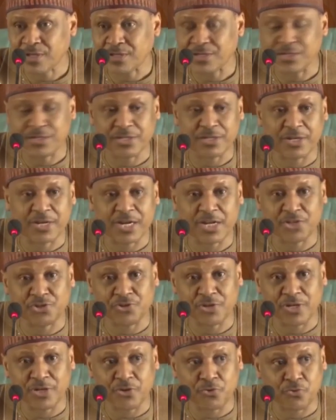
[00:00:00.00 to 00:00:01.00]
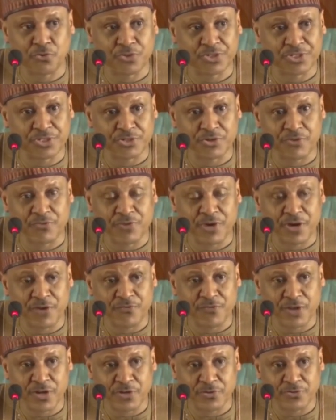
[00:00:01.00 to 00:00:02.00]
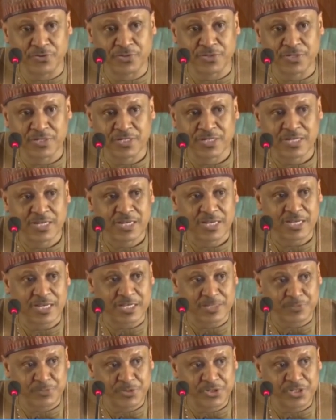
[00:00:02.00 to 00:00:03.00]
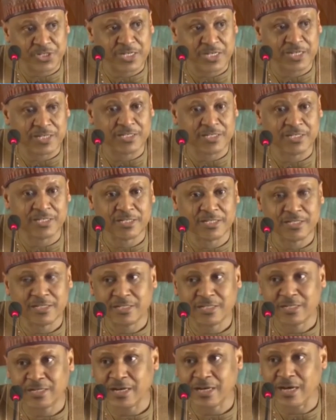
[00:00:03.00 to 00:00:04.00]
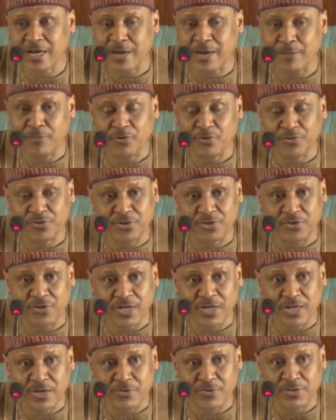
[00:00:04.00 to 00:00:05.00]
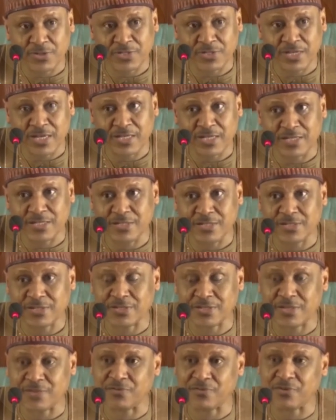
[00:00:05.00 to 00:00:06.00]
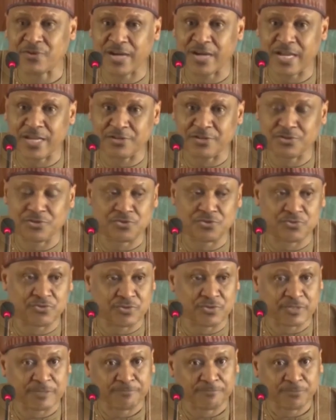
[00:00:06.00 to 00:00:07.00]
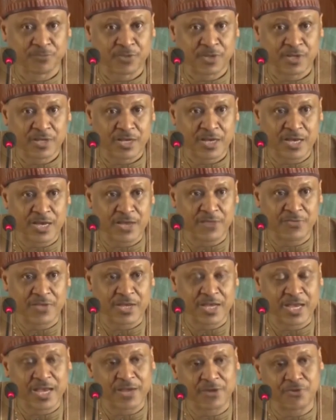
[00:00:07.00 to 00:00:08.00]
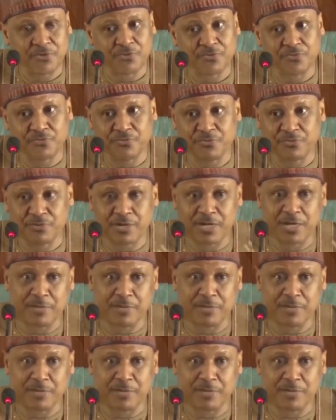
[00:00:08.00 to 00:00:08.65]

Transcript: the gradual erosion of our values, especially among the younger ones, and this is giving rise to the kind of